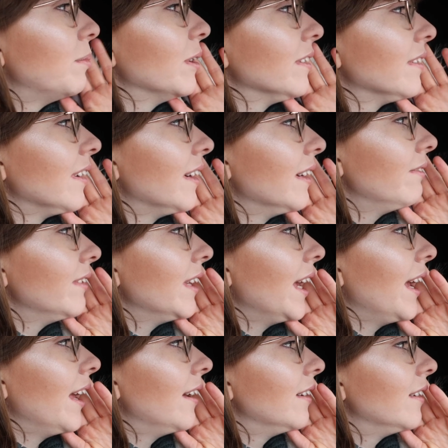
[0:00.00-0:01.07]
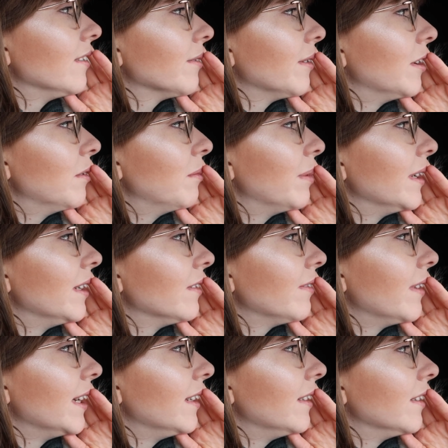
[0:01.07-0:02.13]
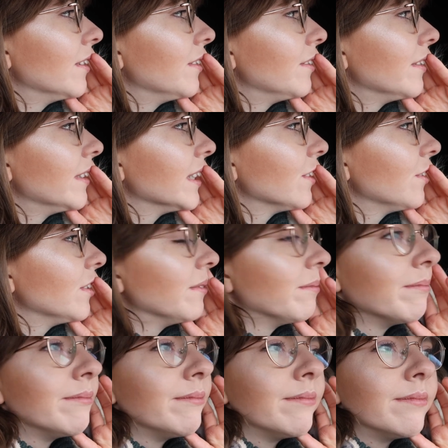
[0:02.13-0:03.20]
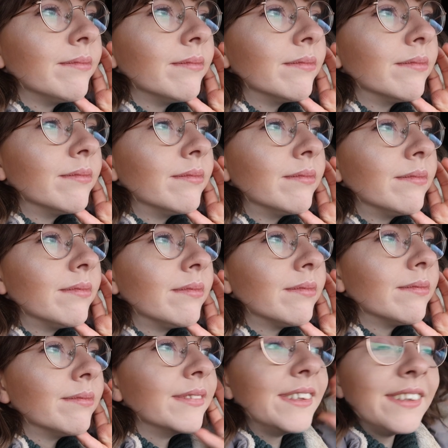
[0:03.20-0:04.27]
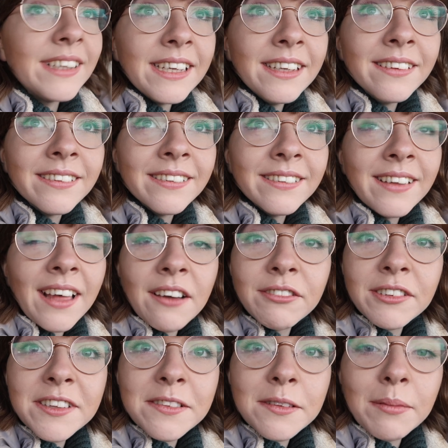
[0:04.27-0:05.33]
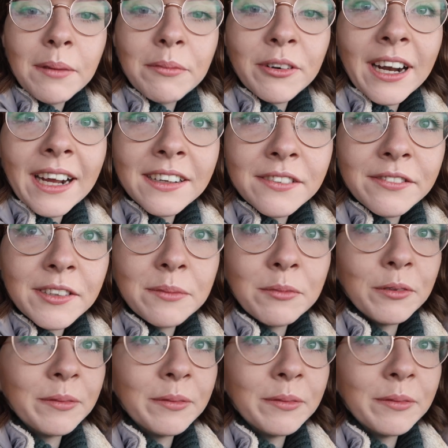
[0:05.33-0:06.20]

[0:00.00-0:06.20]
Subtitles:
spooked a head in as well, but it's flying in the other direction. See, everything's a bit more active at the